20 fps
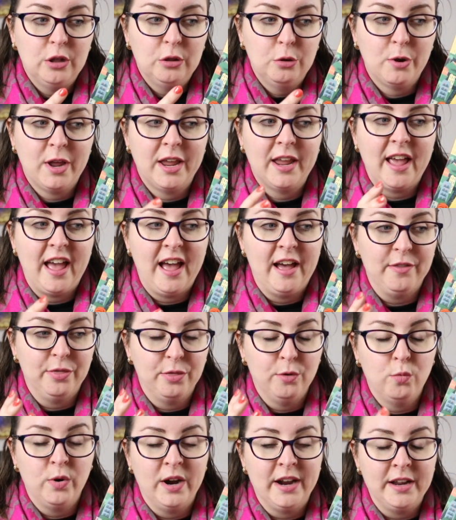looking at
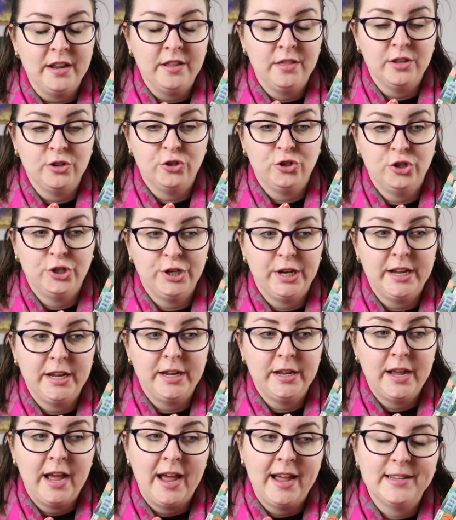the way that
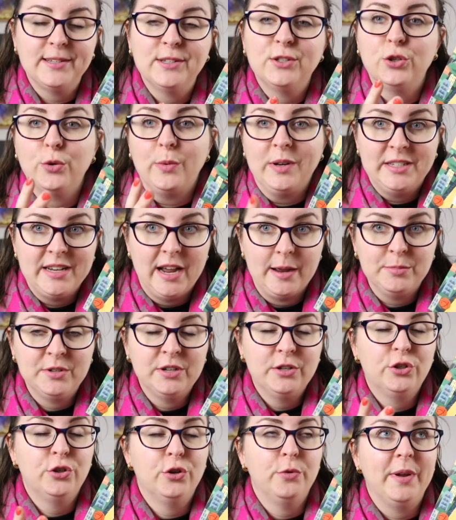she has to
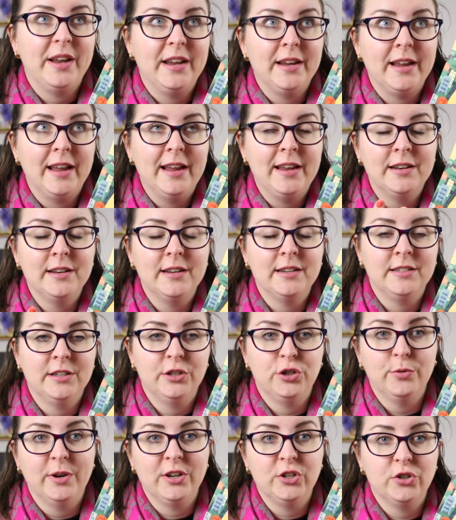adapt to being in a
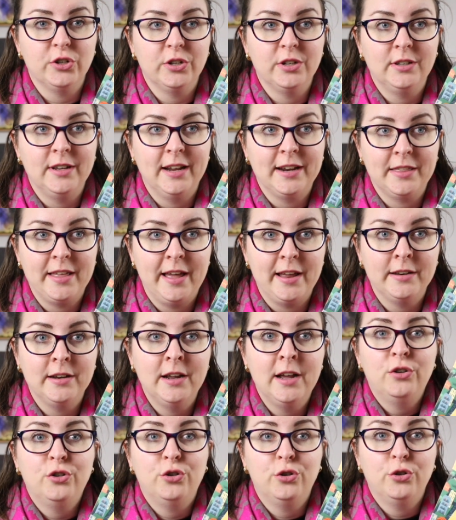situation like that
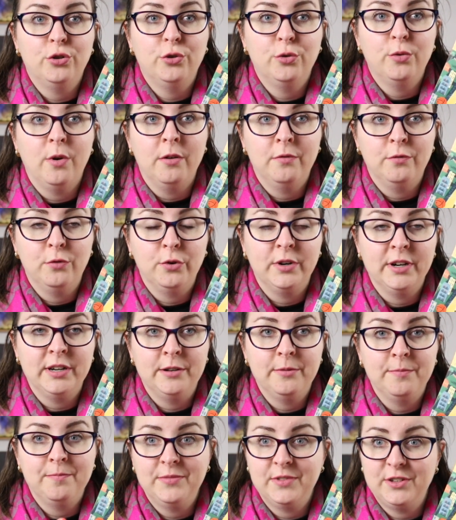to
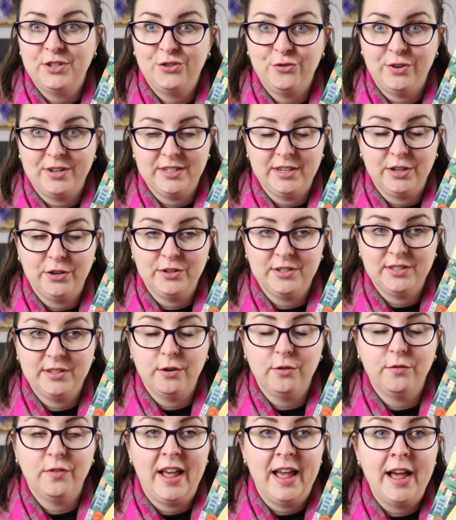avoid stressing
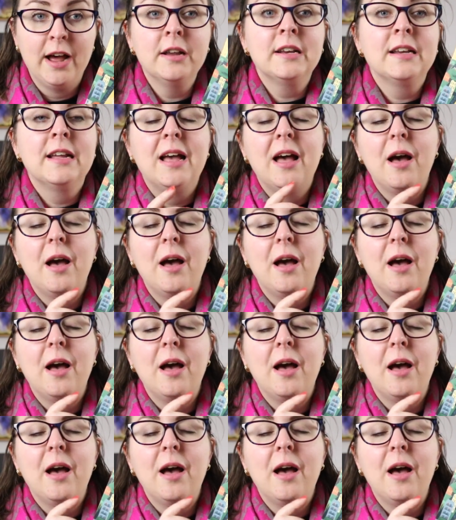herself out.